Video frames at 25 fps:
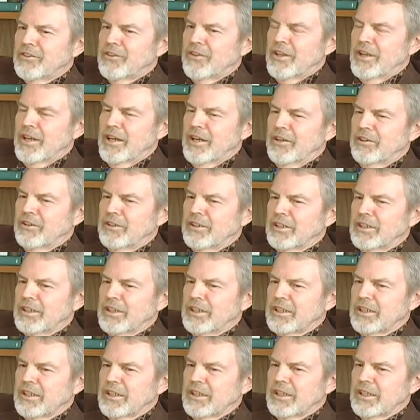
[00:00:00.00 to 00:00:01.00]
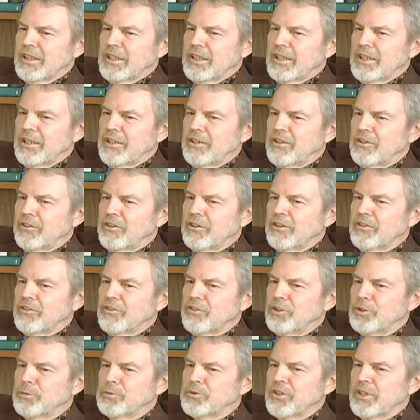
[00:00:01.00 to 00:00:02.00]
that in
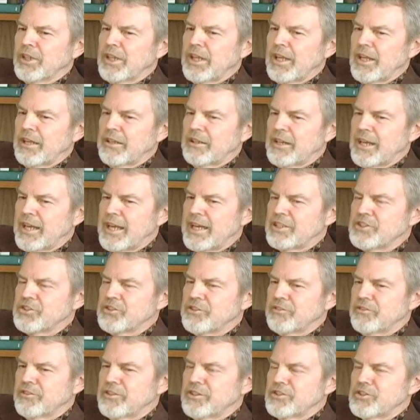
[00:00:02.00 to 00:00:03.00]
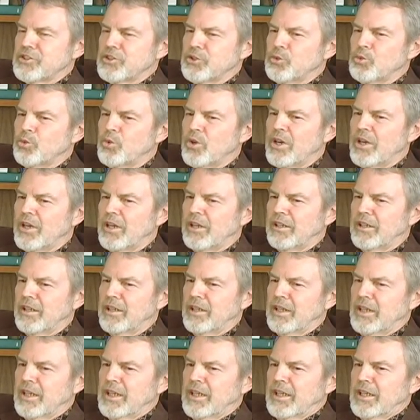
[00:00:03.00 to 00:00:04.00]
terms of catastrophes, you want
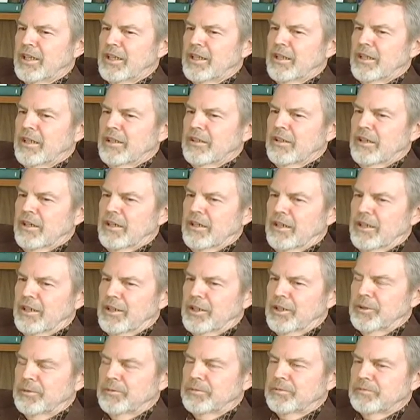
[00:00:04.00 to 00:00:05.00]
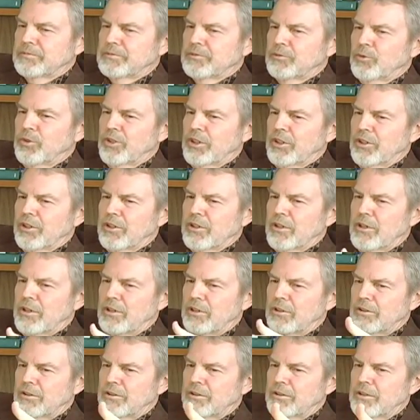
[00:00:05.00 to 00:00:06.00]
uh, what are
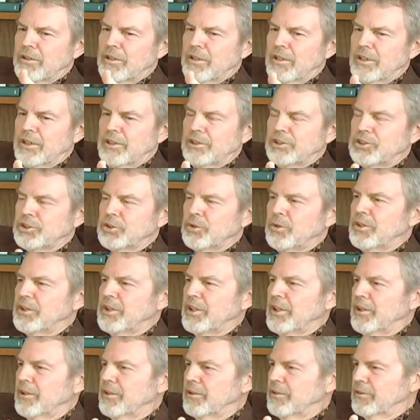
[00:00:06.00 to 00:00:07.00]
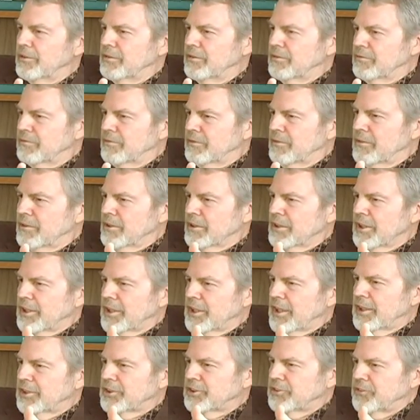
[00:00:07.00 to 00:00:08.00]
called uh, short-tailed
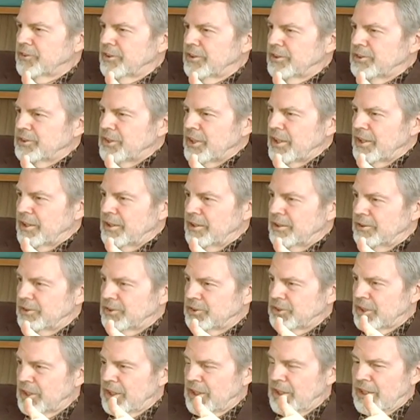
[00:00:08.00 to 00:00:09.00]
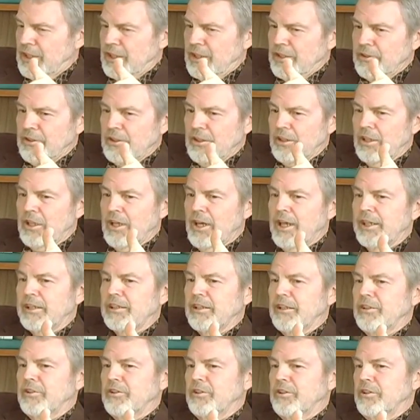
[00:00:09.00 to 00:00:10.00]
catastrophes. That is, the
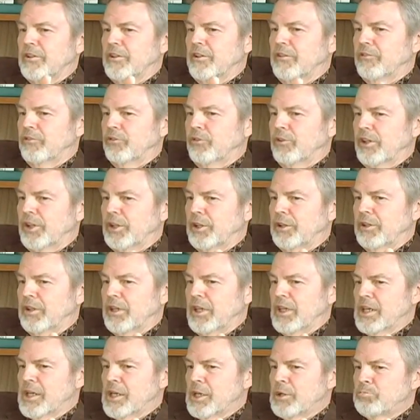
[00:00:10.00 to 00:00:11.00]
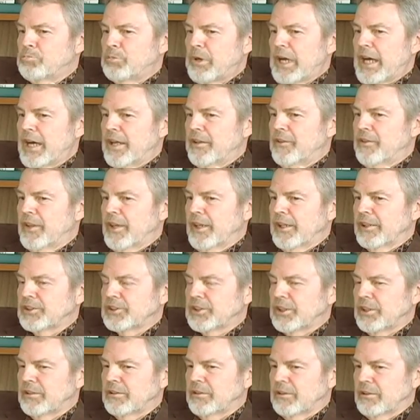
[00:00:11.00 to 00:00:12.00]
likelihood of really bad
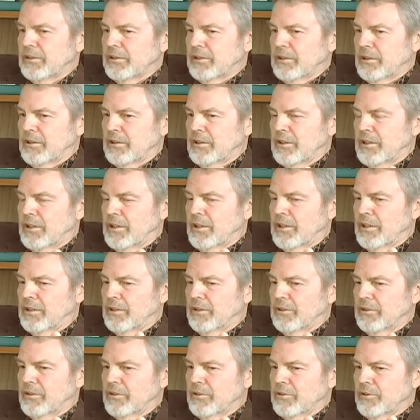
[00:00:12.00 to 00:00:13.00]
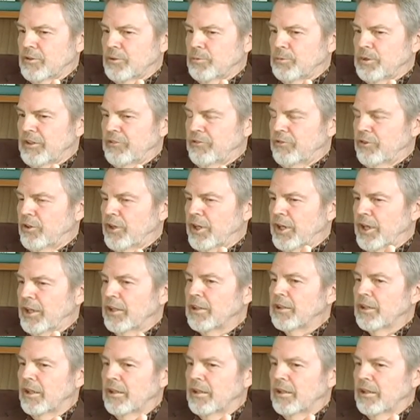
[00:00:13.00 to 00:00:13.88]
things uh, to be very